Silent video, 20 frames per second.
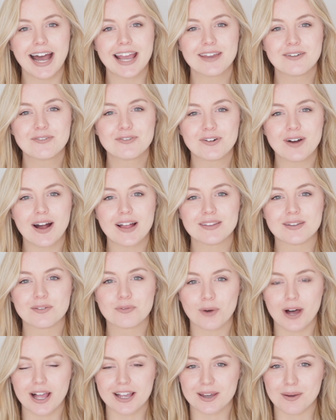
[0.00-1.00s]
Hi everyone
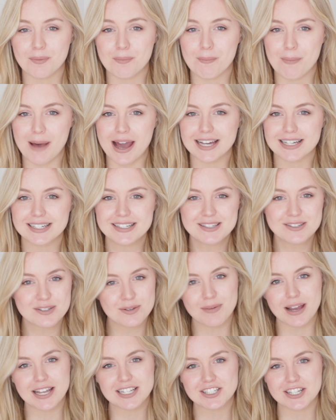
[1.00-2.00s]
and welcome back
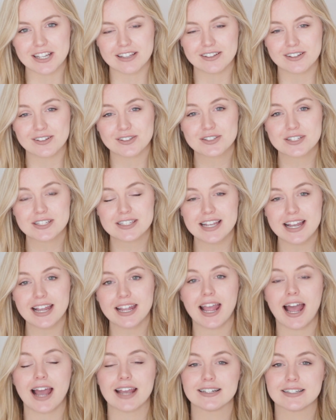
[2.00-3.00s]
to my channel.
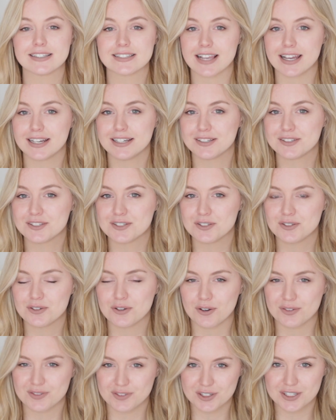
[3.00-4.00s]
Today I decided to
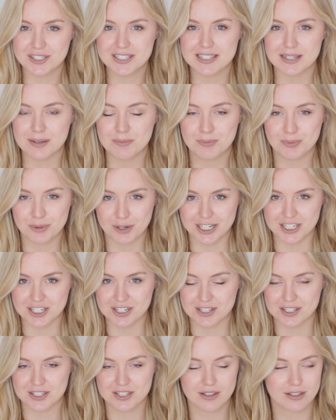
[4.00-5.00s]
do a first
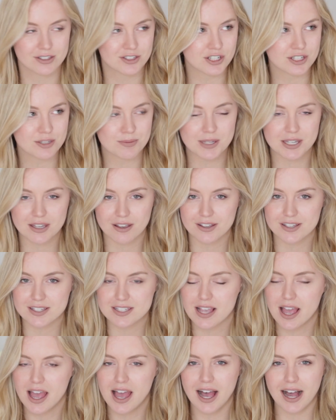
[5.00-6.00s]
impressions just
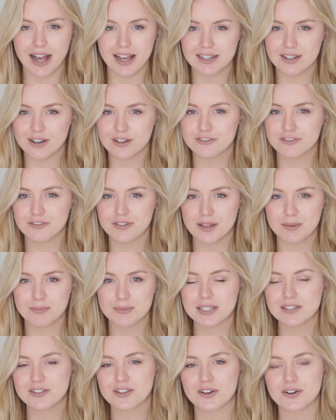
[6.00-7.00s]
because I love
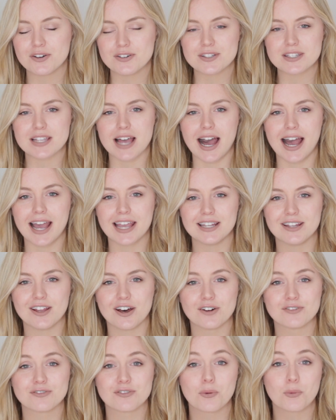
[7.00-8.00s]
filming those, I
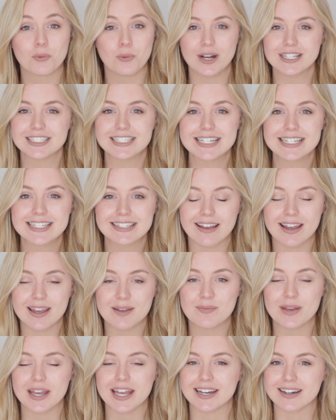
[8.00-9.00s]
love watching
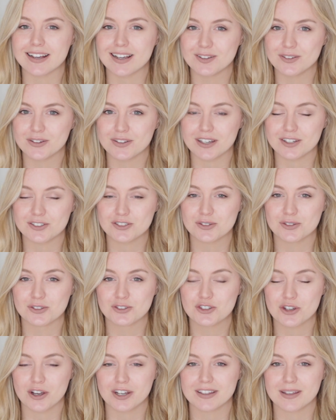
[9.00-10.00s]
them, and I know that you
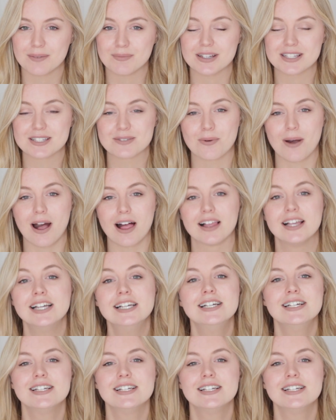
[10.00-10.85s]
enjoy them as well.